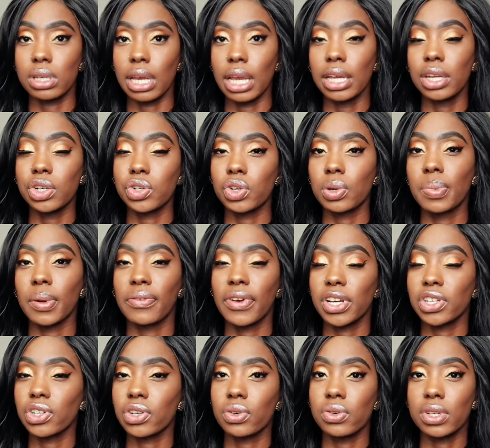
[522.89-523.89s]
industry
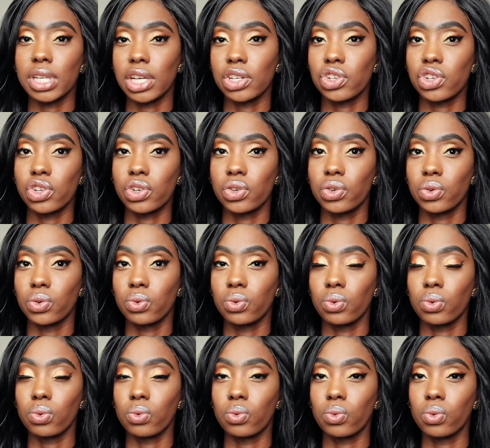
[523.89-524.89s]
professionals that you